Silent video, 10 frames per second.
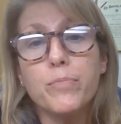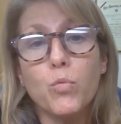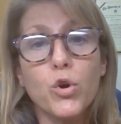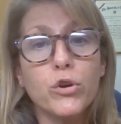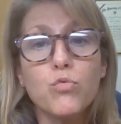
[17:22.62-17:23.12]

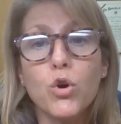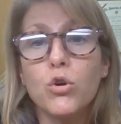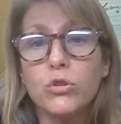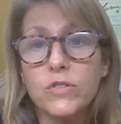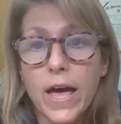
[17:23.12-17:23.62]
were
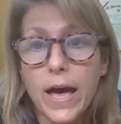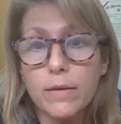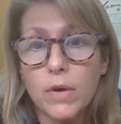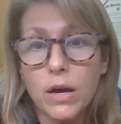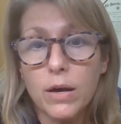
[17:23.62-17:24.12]
enrolled
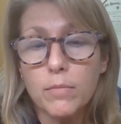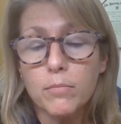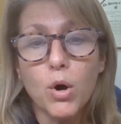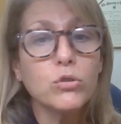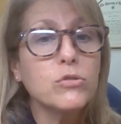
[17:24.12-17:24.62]
at
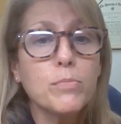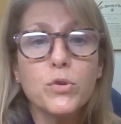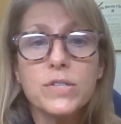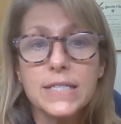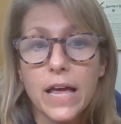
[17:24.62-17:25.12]

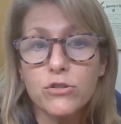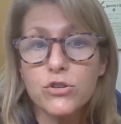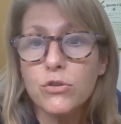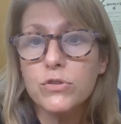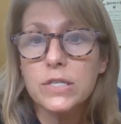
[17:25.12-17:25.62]
multiple
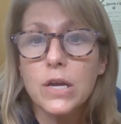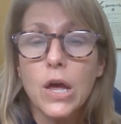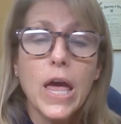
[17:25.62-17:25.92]
centers,